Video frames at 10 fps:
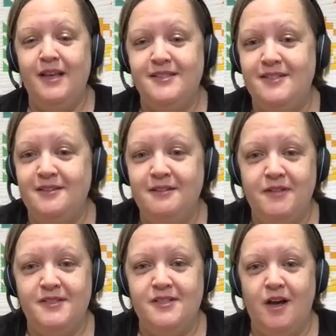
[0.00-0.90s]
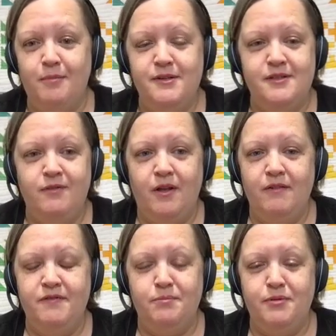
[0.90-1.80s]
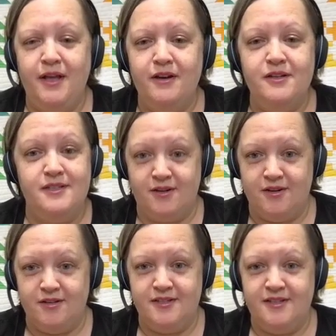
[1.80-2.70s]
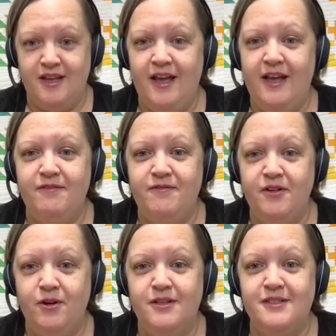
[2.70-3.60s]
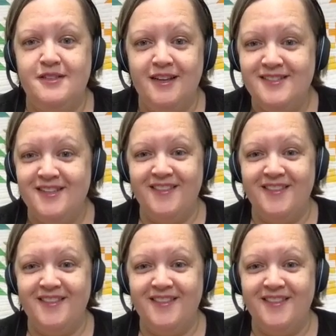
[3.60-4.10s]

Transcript: Still have lots of copies of all of the planner stickers that have your designs